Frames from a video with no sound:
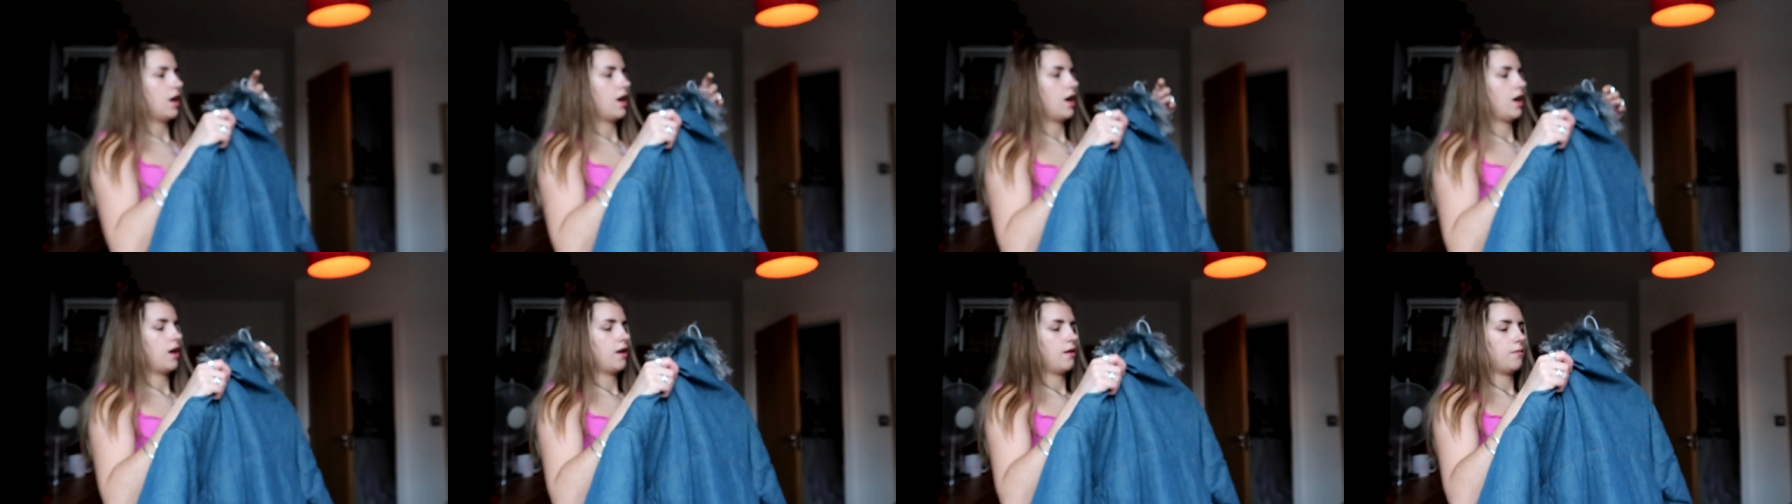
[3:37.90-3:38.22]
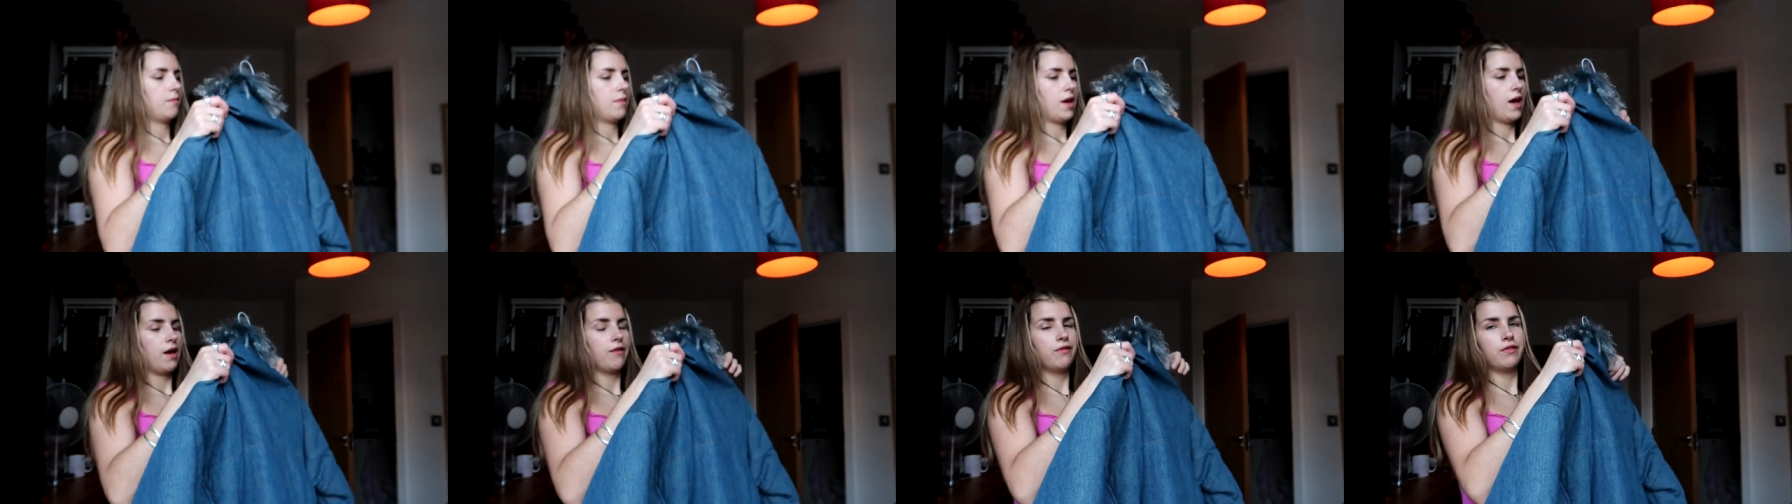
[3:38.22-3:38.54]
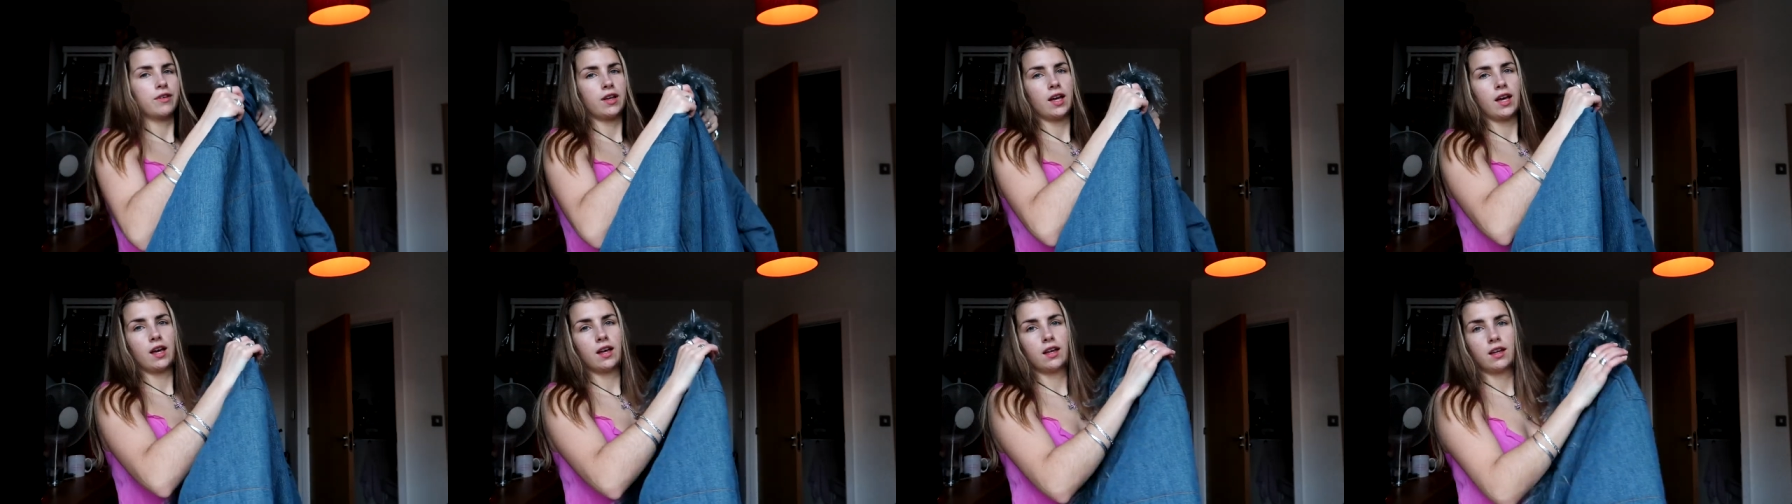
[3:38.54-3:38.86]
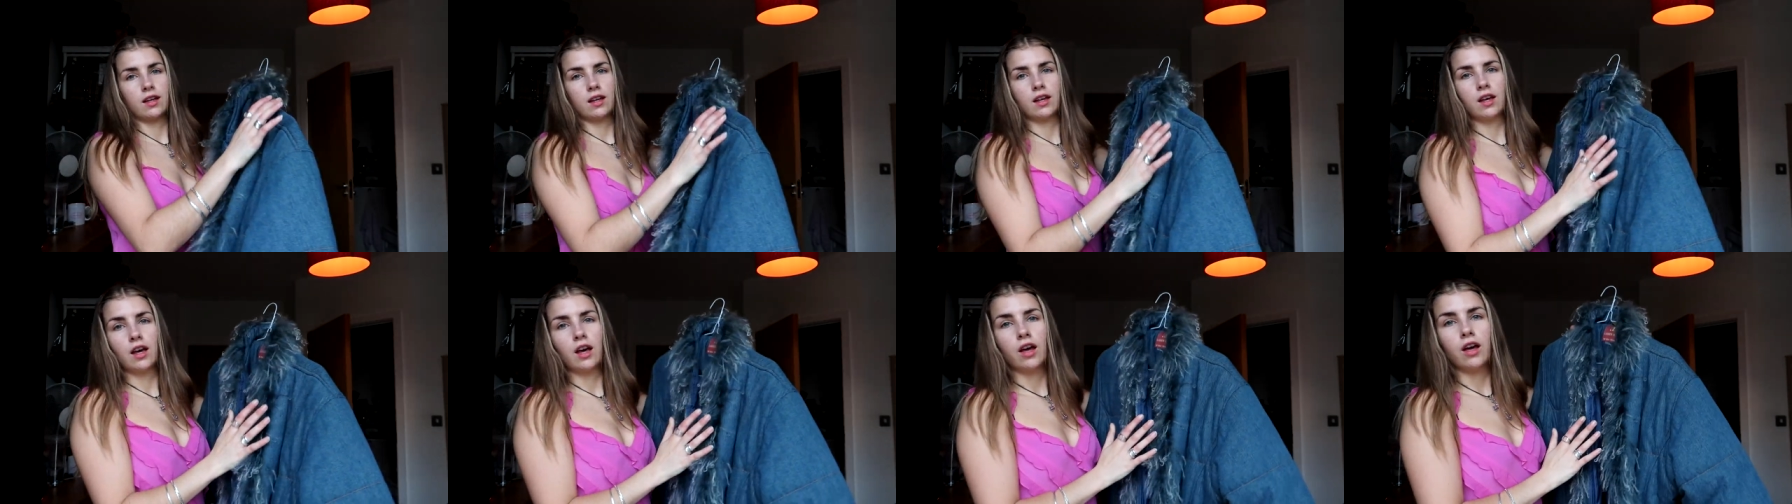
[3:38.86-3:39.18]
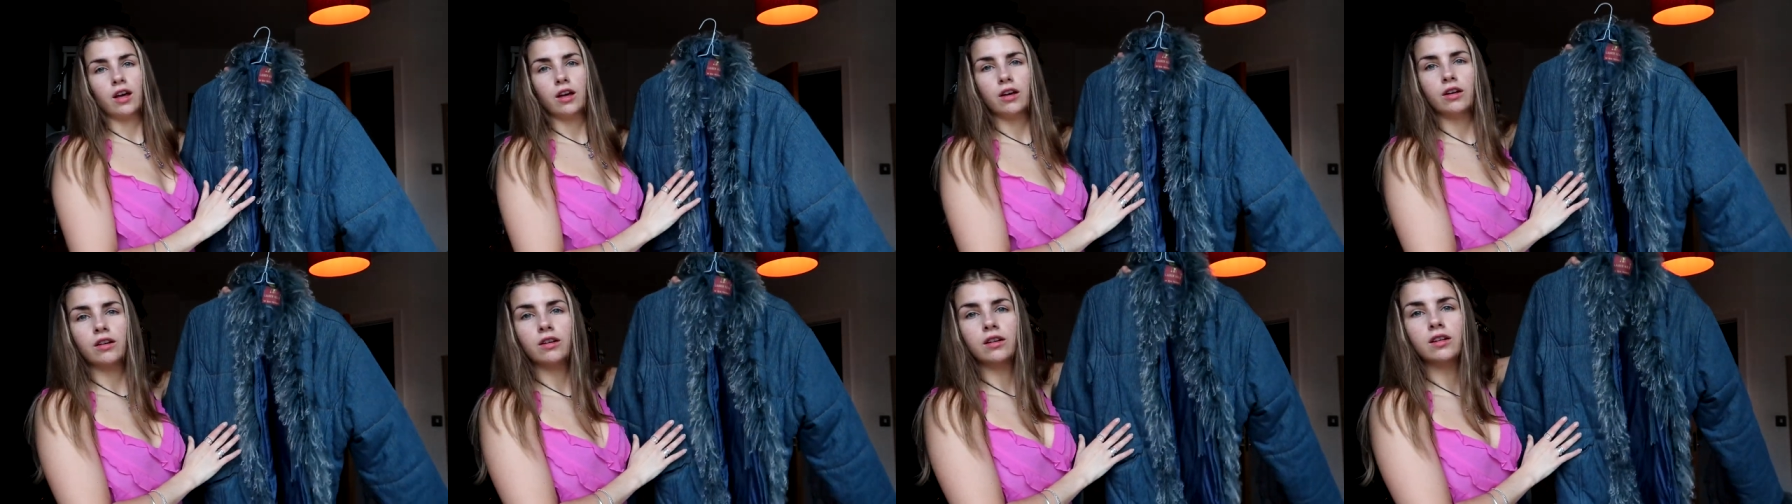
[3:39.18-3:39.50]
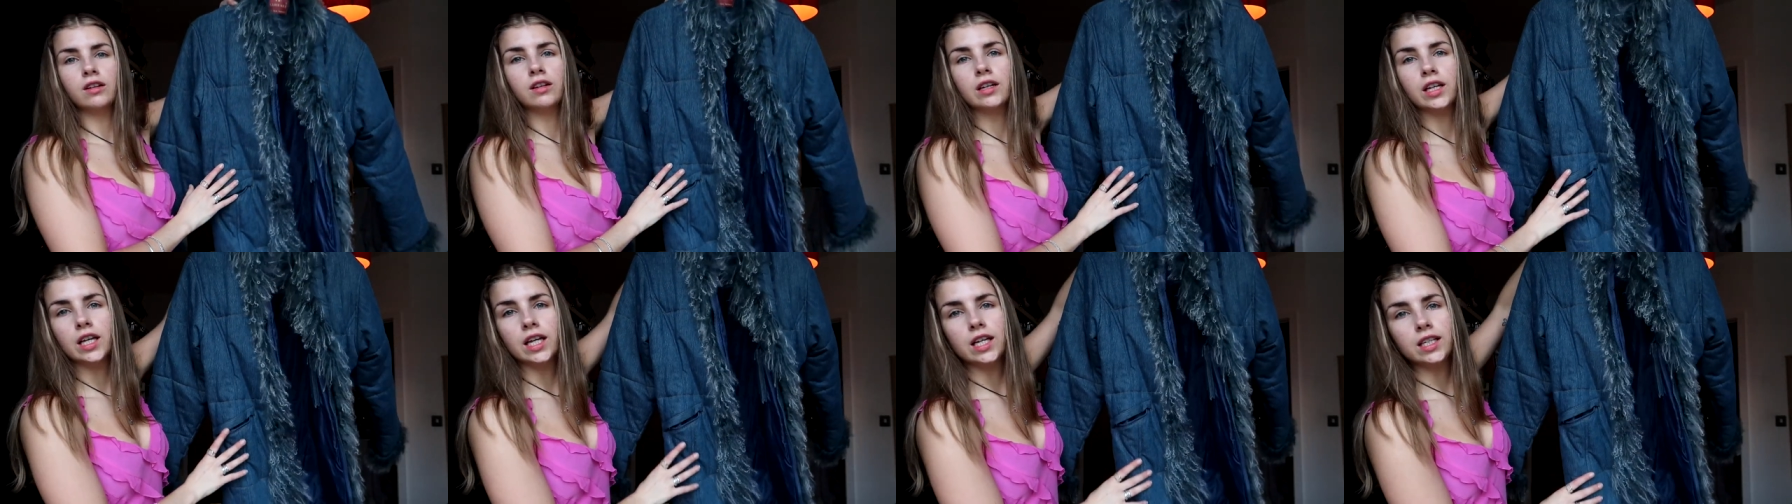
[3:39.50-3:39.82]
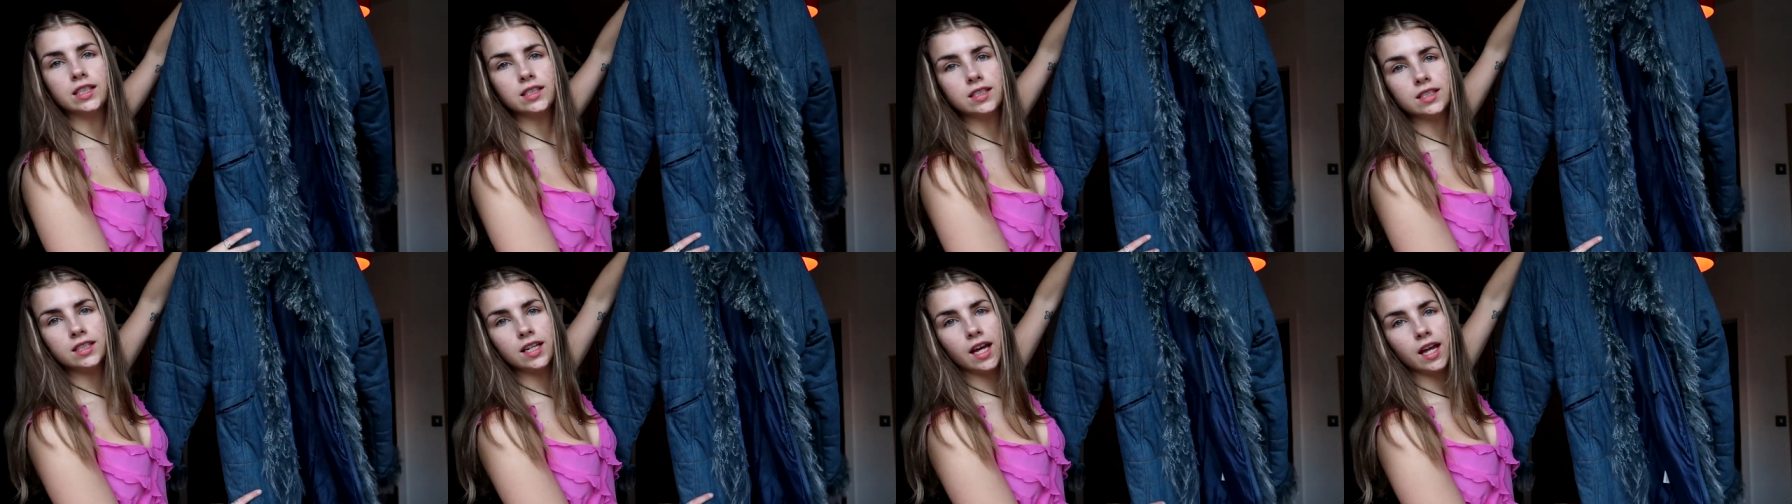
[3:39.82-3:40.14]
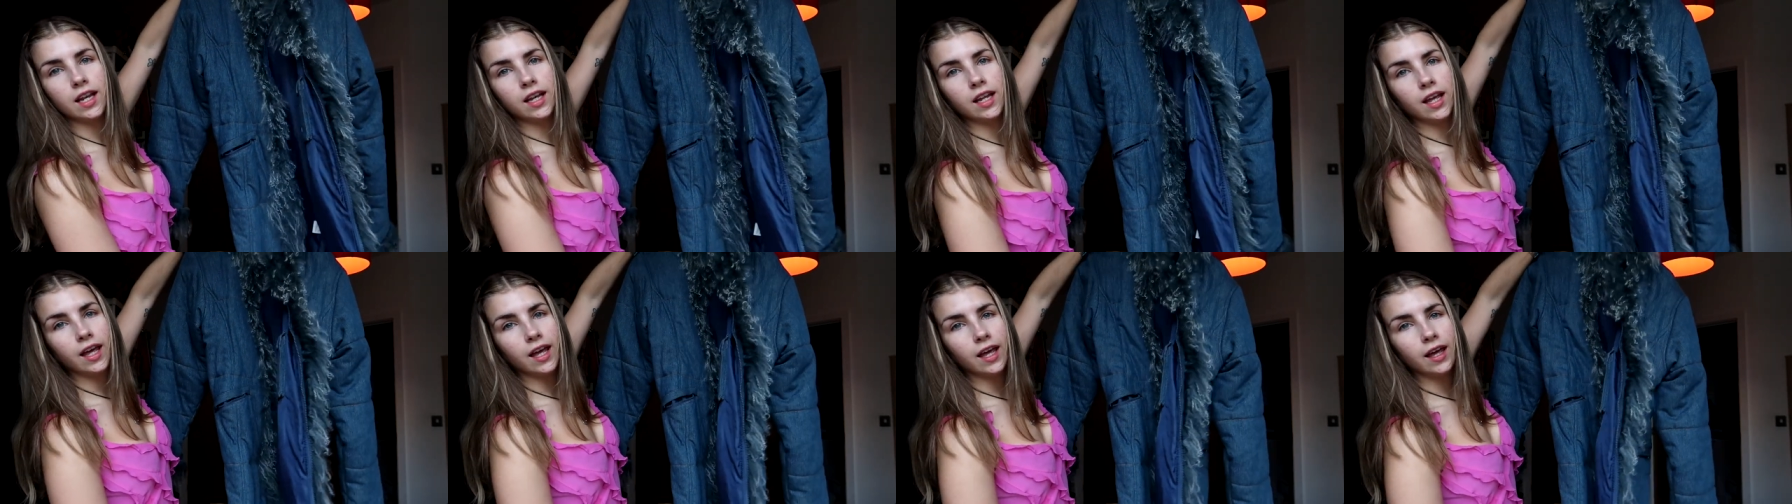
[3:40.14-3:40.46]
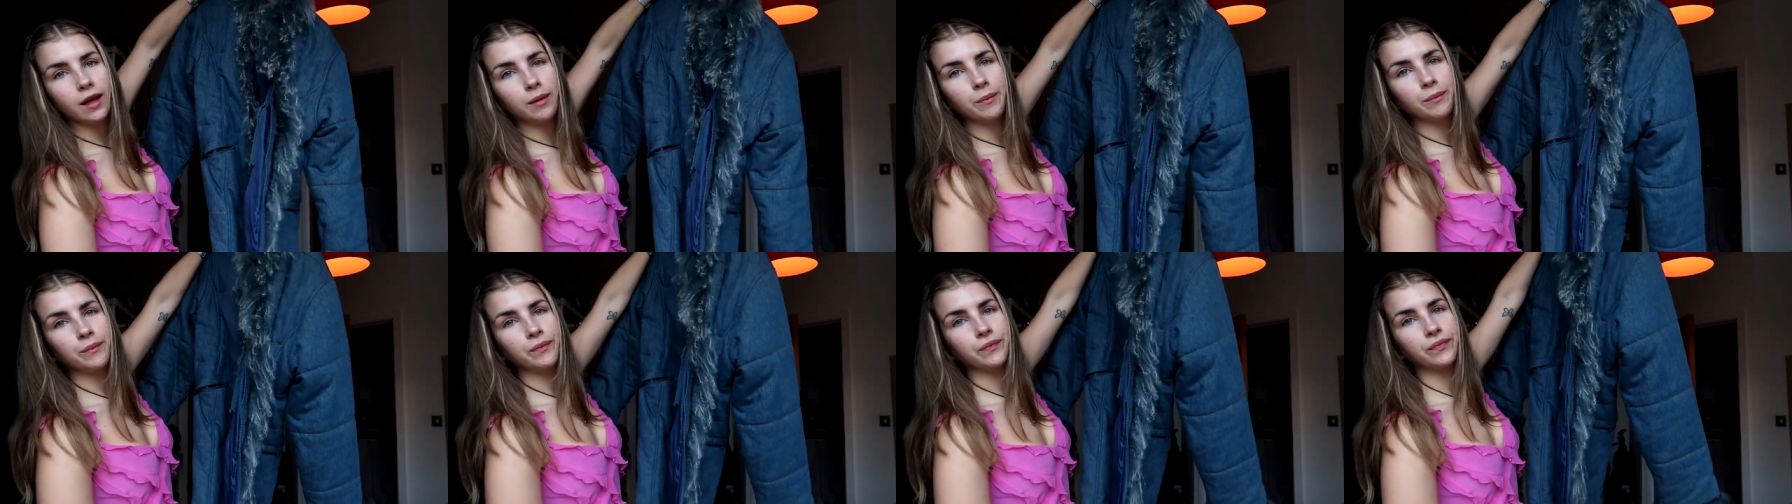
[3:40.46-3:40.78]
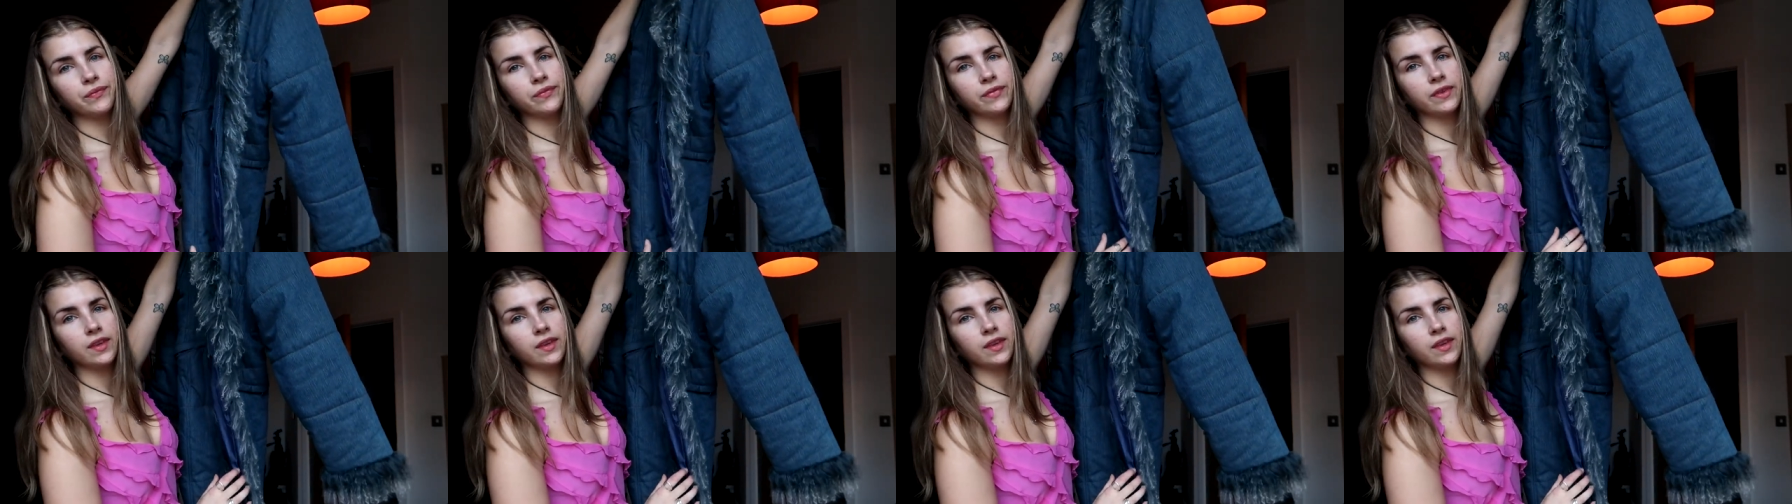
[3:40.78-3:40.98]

Afghan coat. It's denim.